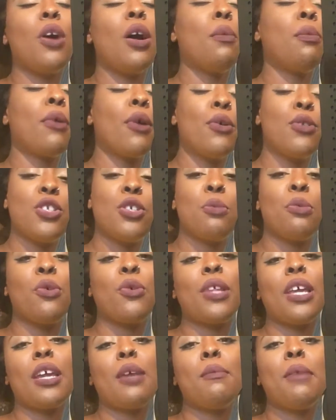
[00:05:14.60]

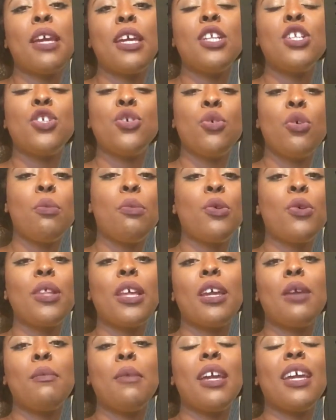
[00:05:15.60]
approachable. They can make it
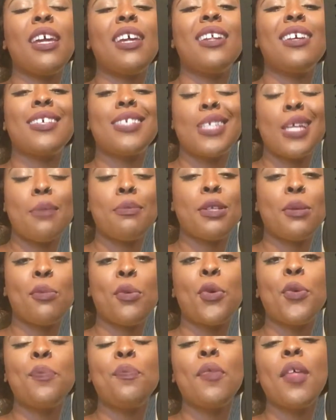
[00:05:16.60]
doable. They can make it
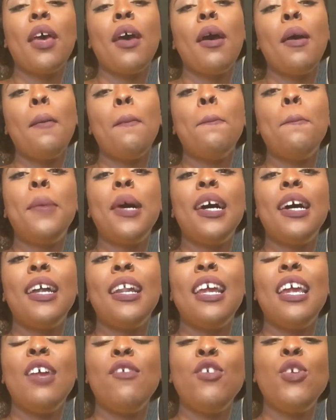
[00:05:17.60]
acceptable.
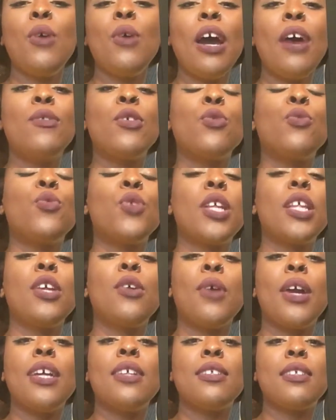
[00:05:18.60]
But if you have a
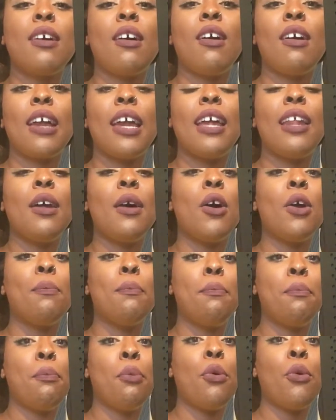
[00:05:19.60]
really great song and a
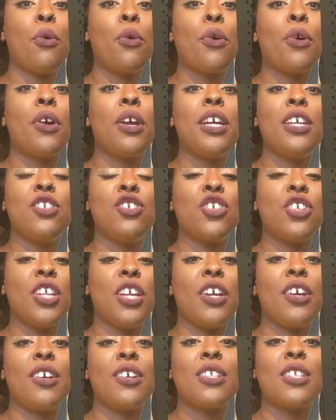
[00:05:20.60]
poor
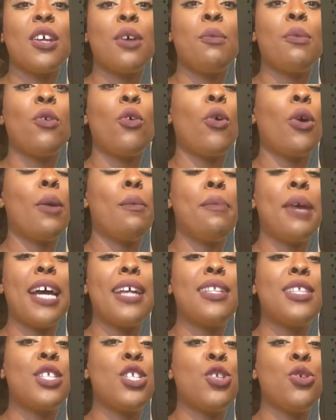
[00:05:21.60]
engineer or a
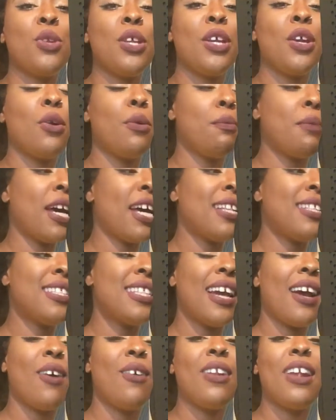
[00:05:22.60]
bad studio and bad
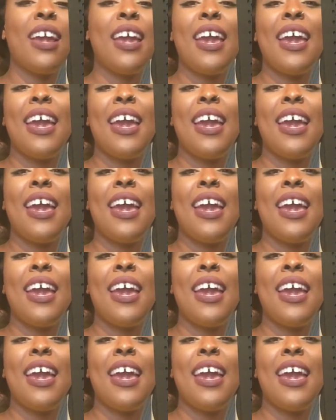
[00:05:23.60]
sound,